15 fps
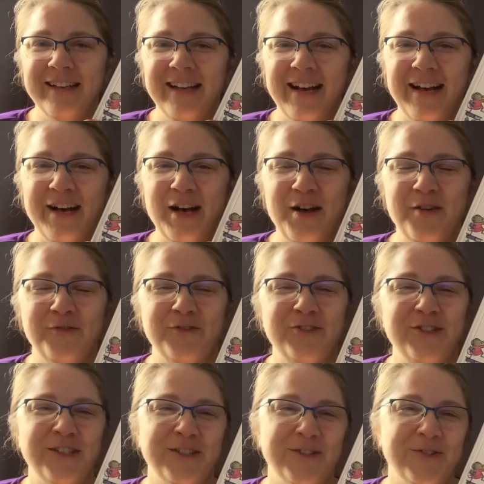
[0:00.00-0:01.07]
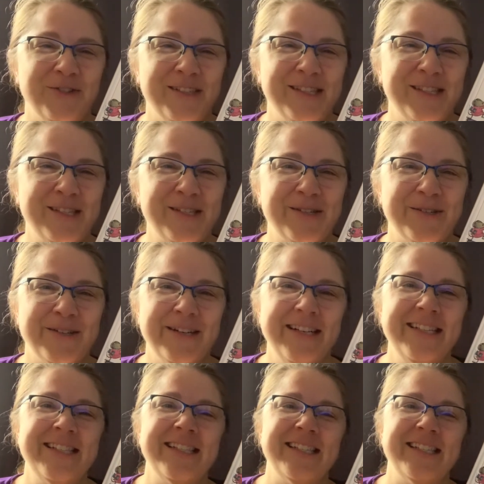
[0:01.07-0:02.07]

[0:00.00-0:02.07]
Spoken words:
of children's stories.